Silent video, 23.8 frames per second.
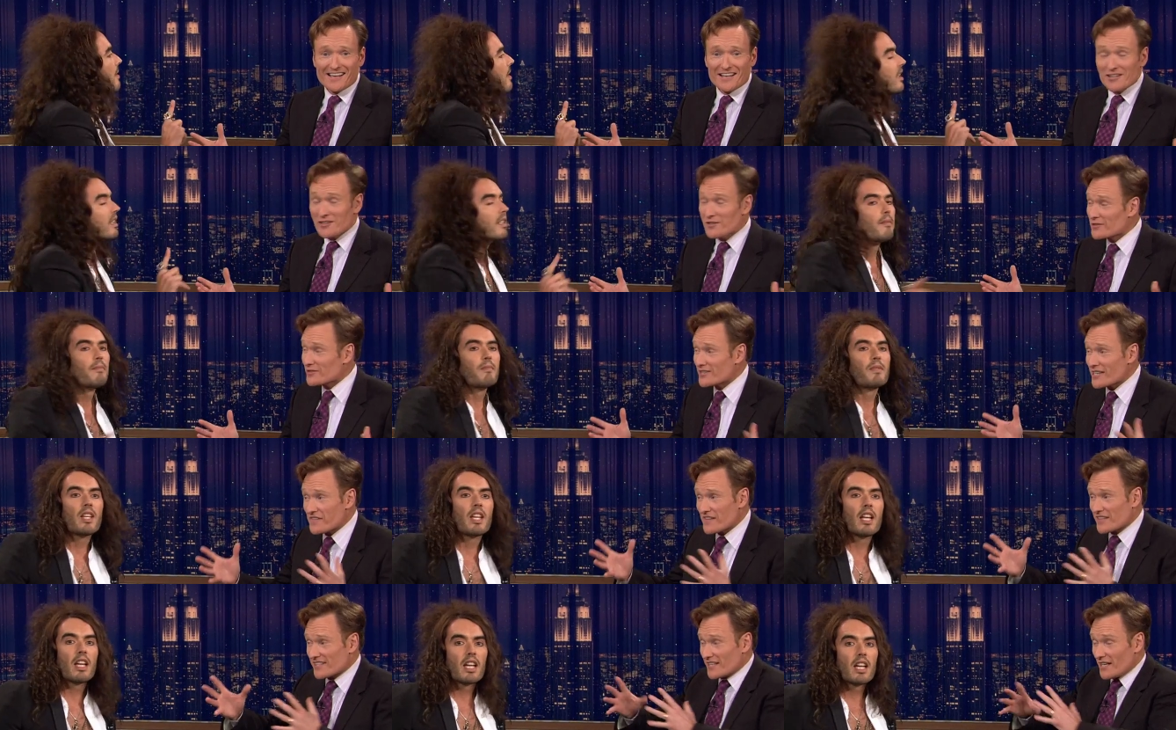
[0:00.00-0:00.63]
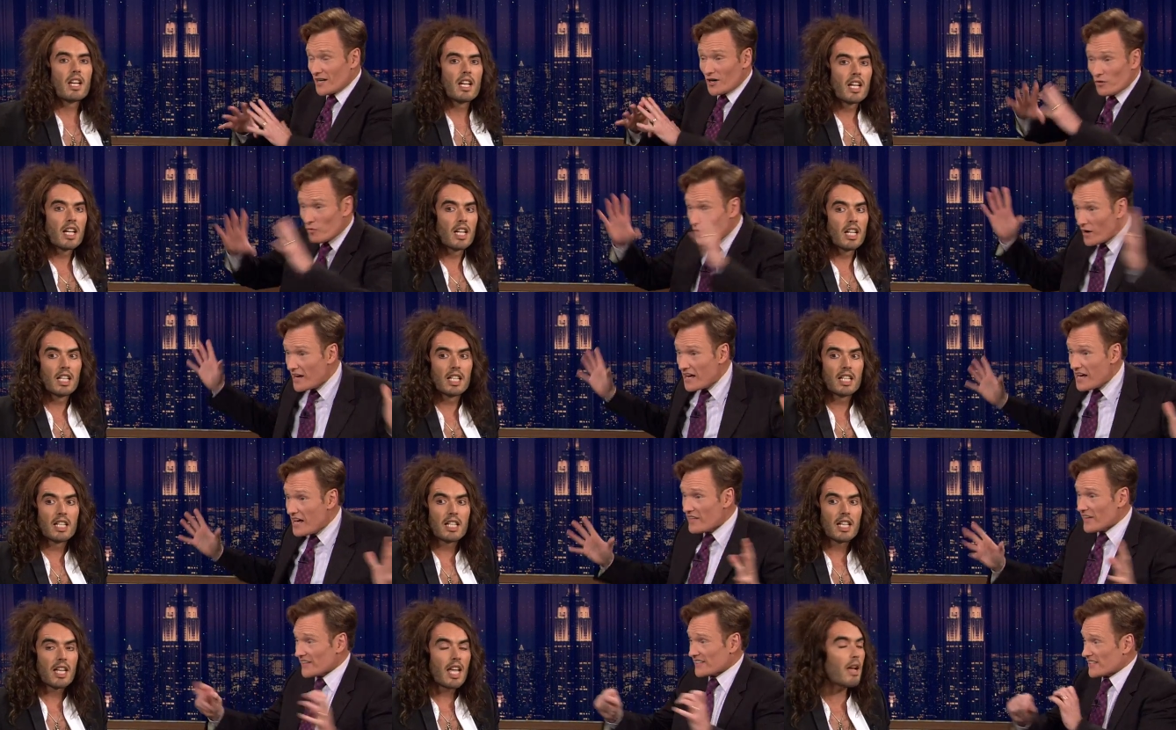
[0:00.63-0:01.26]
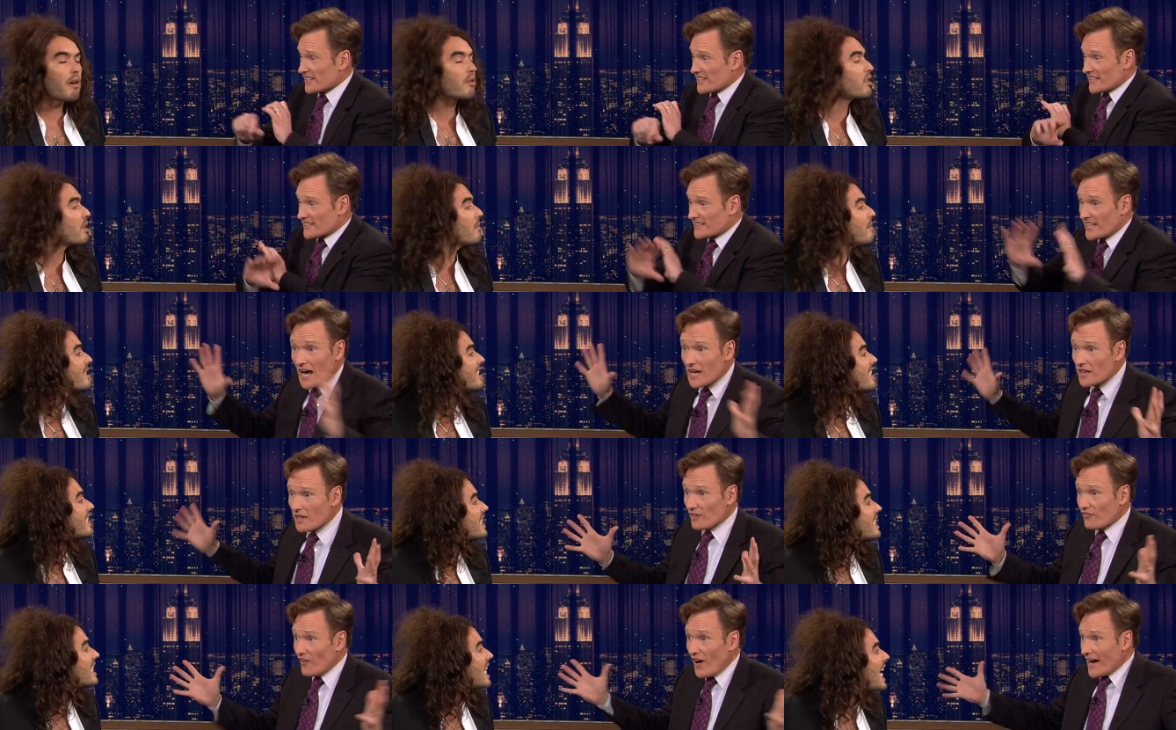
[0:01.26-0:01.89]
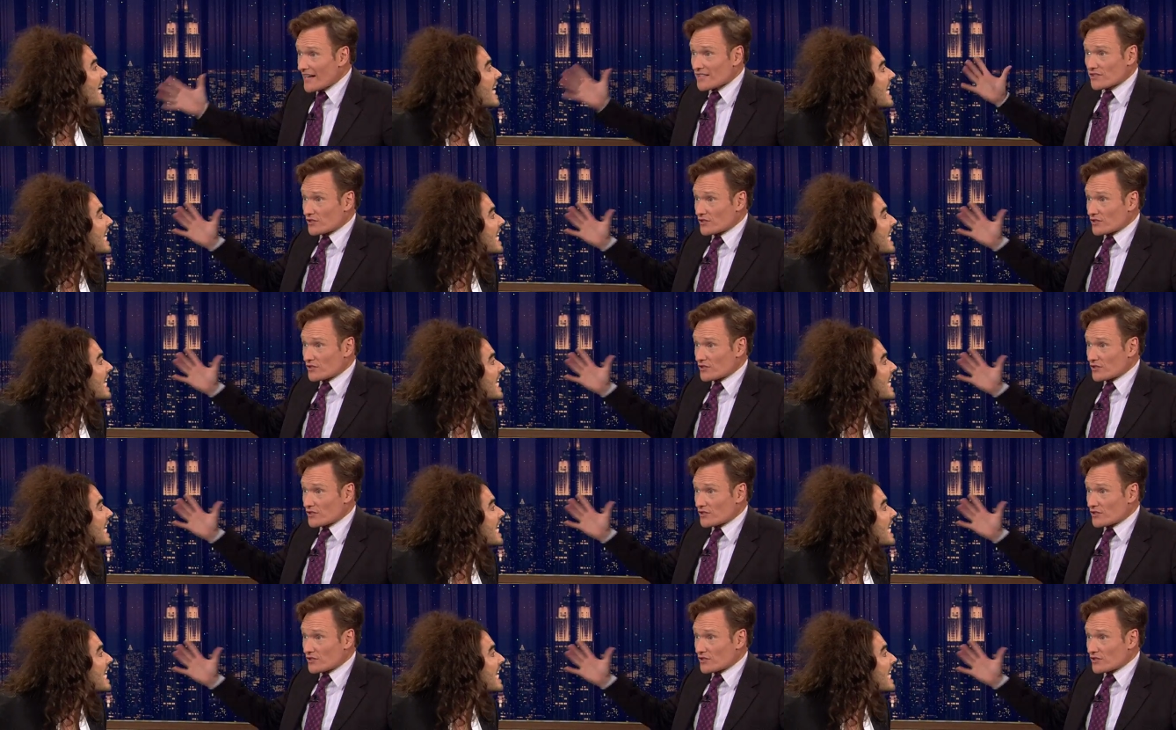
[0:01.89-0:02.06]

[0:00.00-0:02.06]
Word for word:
Speaker 1: you, you said it's an... This is a, a televised